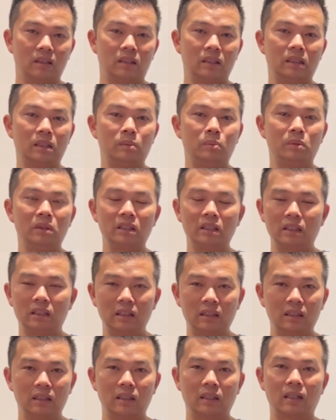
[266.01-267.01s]

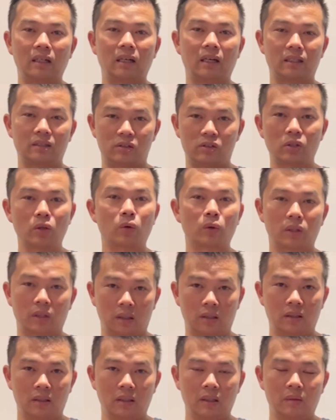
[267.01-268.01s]
Immediately I sold it
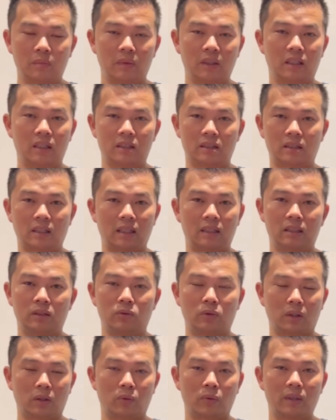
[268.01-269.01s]
because I didn't
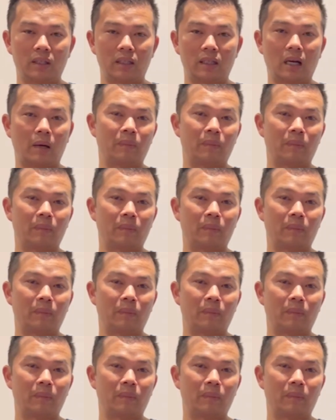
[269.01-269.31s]
want to wait.